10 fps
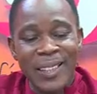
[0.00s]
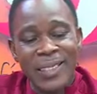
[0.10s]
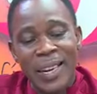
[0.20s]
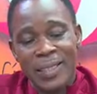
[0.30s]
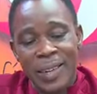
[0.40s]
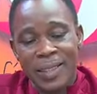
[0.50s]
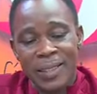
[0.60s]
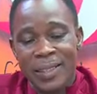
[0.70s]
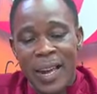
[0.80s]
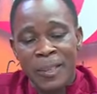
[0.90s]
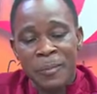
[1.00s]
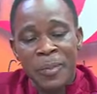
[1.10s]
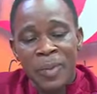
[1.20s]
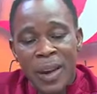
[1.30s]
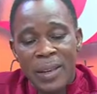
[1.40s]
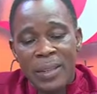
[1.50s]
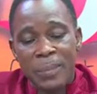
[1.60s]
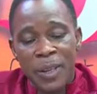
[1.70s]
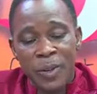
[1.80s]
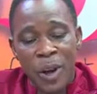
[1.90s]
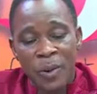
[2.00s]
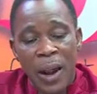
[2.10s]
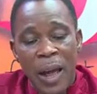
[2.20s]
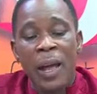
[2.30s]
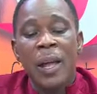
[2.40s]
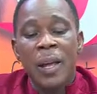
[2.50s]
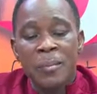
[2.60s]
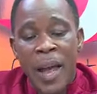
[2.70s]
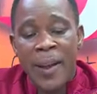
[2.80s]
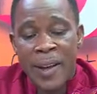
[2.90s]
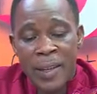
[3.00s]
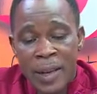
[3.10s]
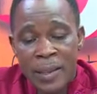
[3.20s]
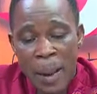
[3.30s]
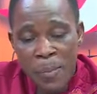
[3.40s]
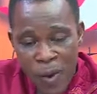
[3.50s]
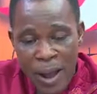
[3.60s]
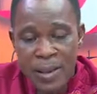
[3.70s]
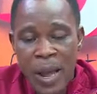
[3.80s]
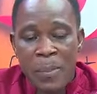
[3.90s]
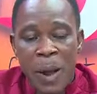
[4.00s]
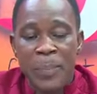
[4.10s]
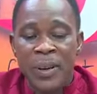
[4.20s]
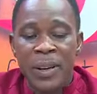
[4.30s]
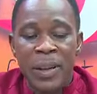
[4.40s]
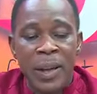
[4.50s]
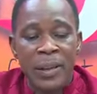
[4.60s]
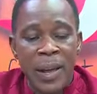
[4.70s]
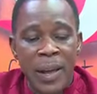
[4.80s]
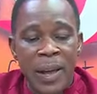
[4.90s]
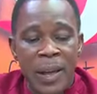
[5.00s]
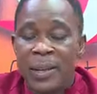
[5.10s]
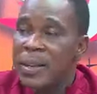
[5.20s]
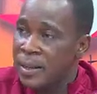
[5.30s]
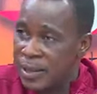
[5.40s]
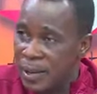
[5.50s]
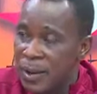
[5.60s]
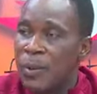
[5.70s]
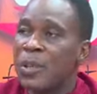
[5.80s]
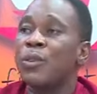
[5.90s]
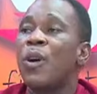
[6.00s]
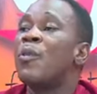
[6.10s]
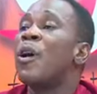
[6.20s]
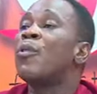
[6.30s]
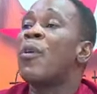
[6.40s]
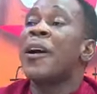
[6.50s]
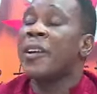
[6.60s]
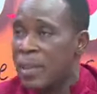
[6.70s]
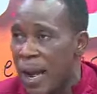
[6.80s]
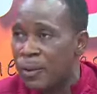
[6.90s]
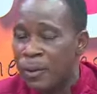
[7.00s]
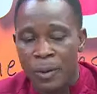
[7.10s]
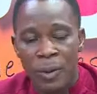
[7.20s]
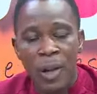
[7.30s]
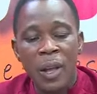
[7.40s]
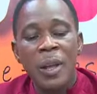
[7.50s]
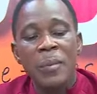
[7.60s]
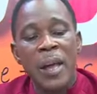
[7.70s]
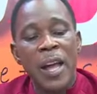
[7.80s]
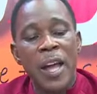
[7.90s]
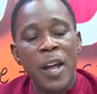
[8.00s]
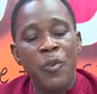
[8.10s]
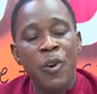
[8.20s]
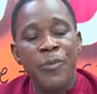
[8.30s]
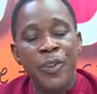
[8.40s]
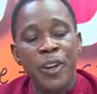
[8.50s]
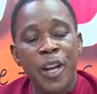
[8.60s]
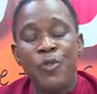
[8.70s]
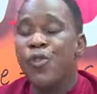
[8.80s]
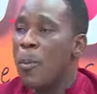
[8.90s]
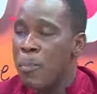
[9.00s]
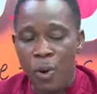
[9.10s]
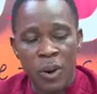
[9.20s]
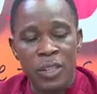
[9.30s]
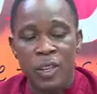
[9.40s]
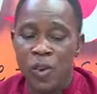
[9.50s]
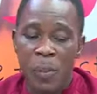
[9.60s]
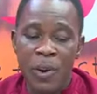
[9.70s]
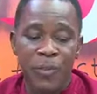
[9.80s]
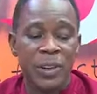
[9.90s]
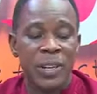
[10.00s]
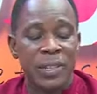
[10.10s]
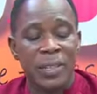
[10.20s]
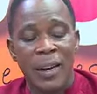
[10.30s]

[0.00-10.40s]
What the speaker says: Jay. And yes, I'm Kitua cry. Now, can that damn wah, ya, mampany, a yin a dean, I was so at one water town or no. Oh, free a drobo and to drobo for chasing